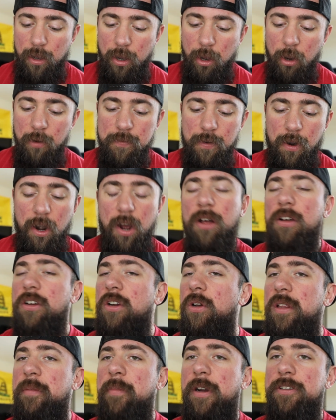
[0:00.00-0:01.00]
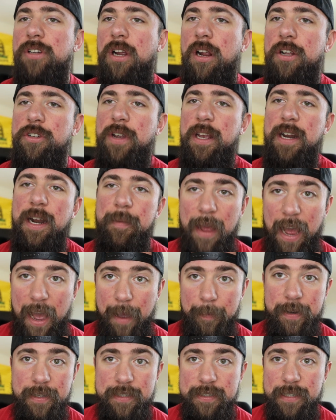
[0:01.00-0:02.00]
Overall, choline bitartrate, I'm
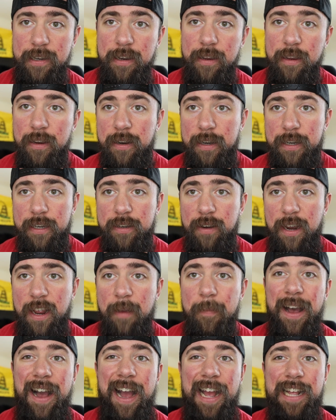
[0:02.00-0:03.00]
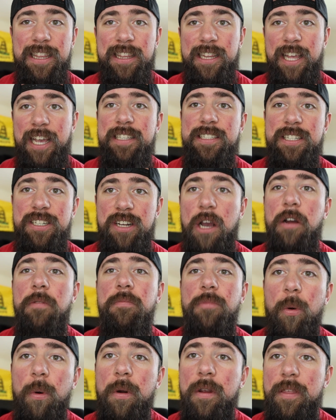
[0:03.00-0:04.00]
happy to see it in here at a gram. I'd like to know
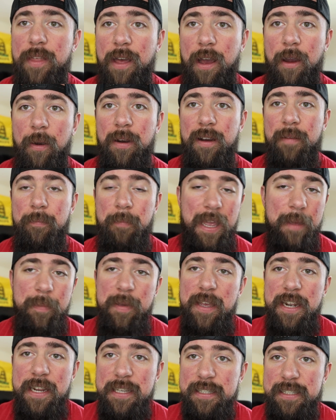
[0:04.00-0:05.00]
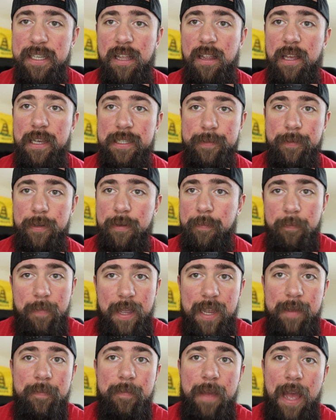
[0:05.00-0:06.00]
more though. Maybe it is the L-isomer.
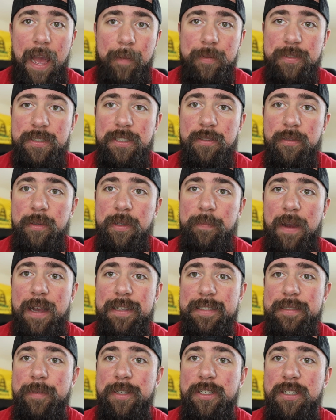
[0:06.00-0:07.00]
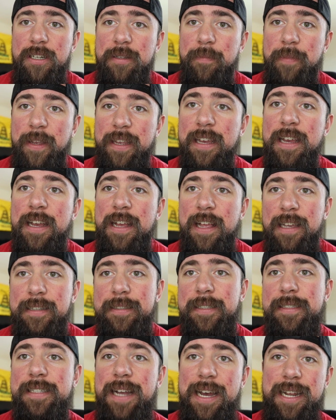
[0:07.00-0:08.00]
Maybe, absolutely possibly could be.
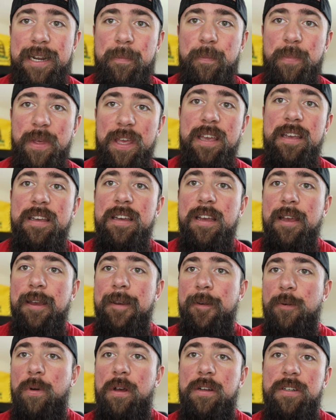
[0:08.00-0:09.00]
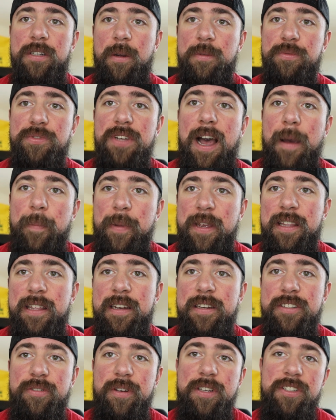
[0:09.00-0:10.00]
This is not a big, well-known topic in the
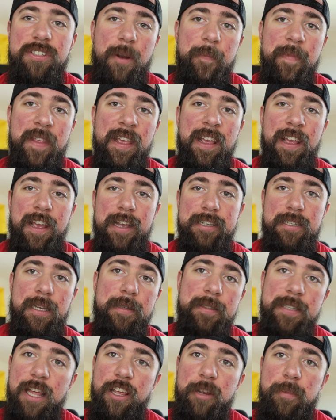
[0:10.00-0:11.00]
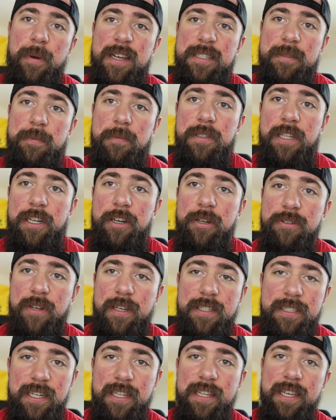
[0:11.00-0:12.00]
industry, so it's entirely possible that
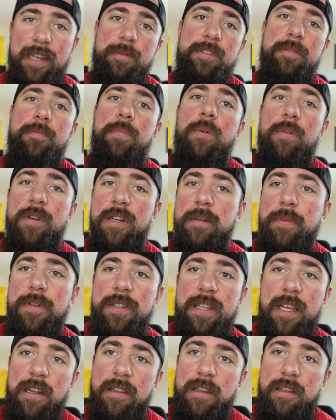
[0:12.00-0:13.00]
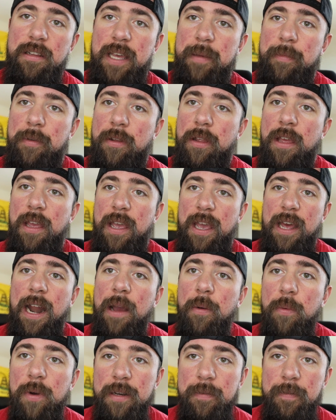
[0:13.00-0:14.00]
Nutrex didn't think it was important to put that on the label. And
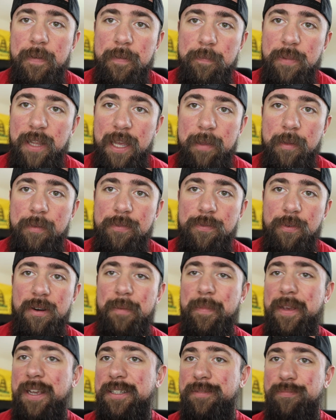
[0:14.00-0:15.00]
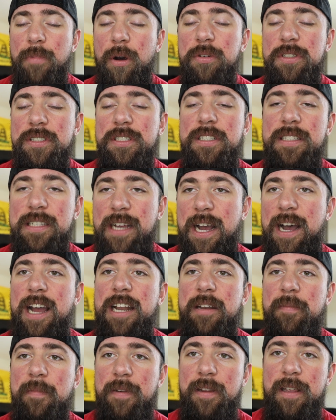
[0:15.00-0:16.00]
I wouldn't blame them for it, because most
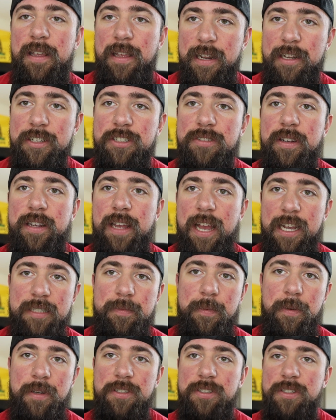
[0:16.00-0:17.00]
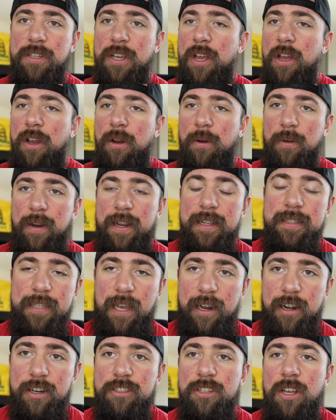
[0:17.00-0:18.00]
non-industry experts or
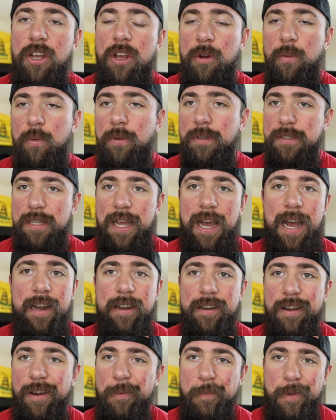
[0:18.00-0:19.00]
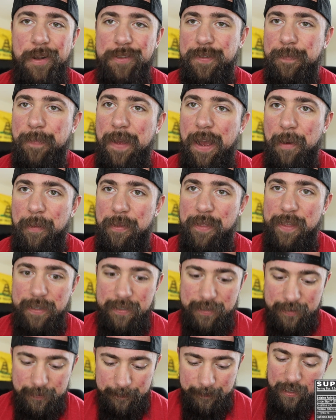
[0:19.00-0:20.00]
insiders will not know much about
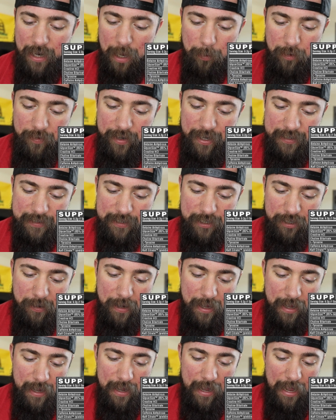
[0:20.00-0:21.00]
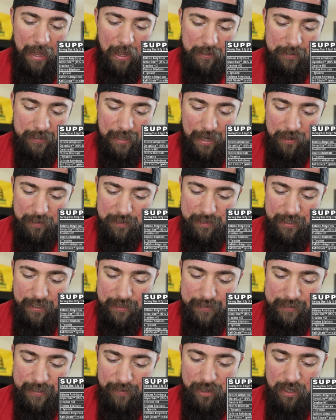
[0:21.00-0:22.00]
this. Now moving into
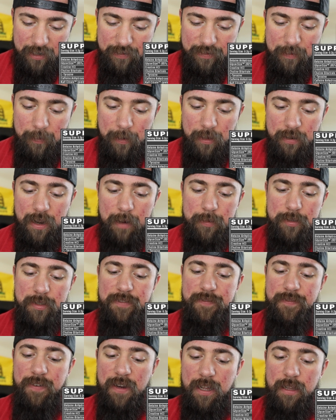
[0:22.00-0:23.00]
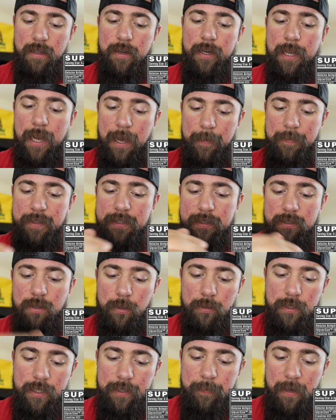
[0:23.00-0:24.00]
L-tyrosine, 750 milligrams, we're following up the
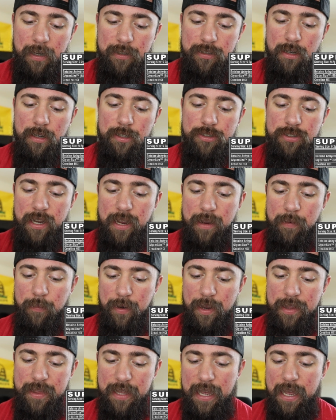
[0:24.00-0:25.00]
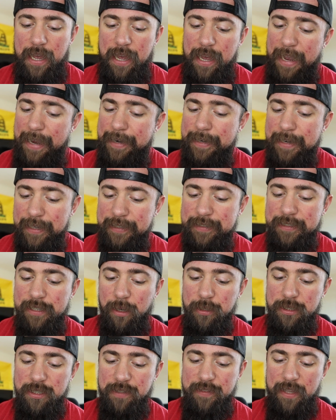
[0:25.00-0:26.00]
choline bitartrate with a nice
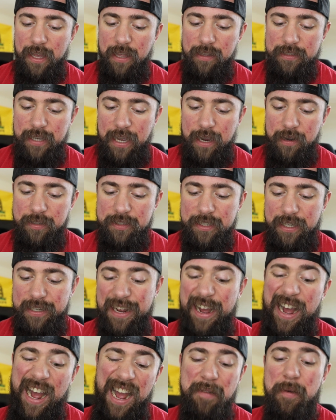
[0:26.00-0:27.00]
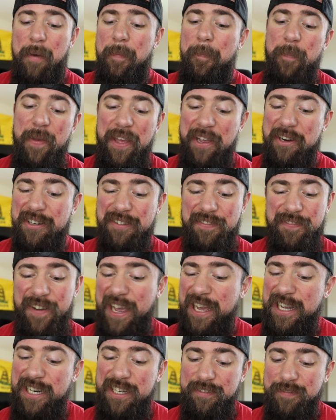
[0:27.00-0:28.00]
dose of L-tyrosine. I'm a bigger
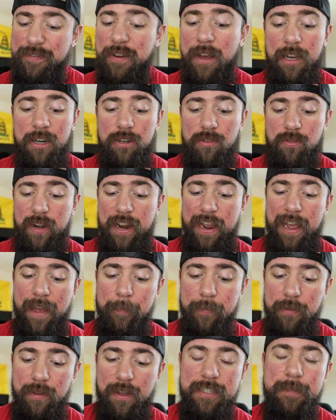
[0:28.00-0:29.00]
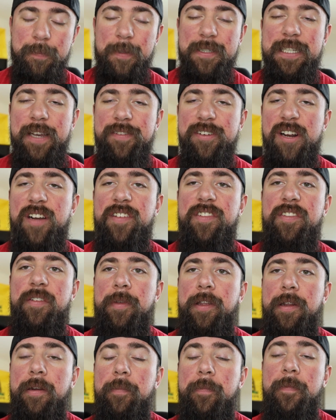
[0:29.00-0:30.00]
fan of a gram plus, but
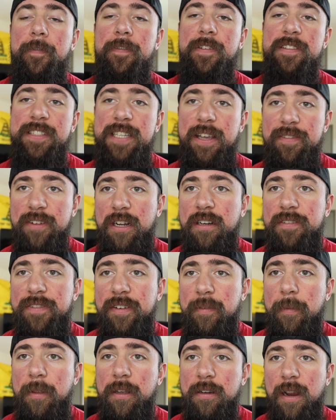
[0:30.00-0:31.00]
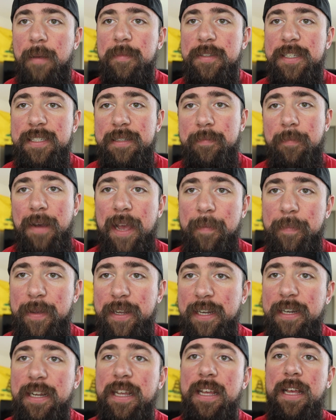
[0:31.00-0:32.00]
750 milligrams is, in my
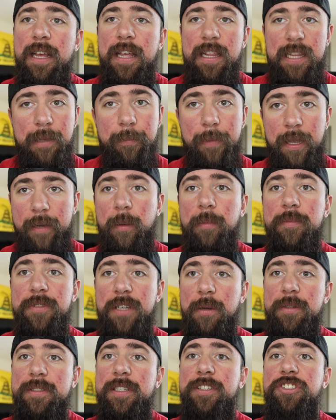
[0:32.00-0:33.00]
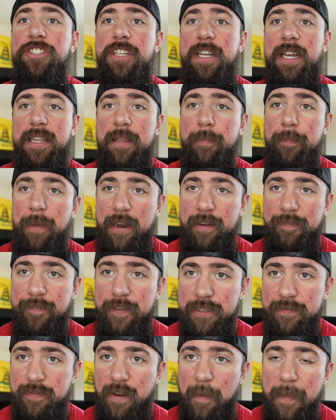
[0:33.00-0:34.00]
opinion, the minimum dosage to get the
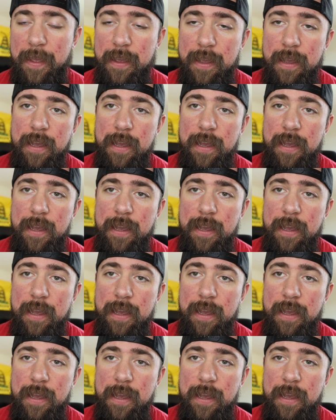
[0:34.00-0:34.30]
benefits from.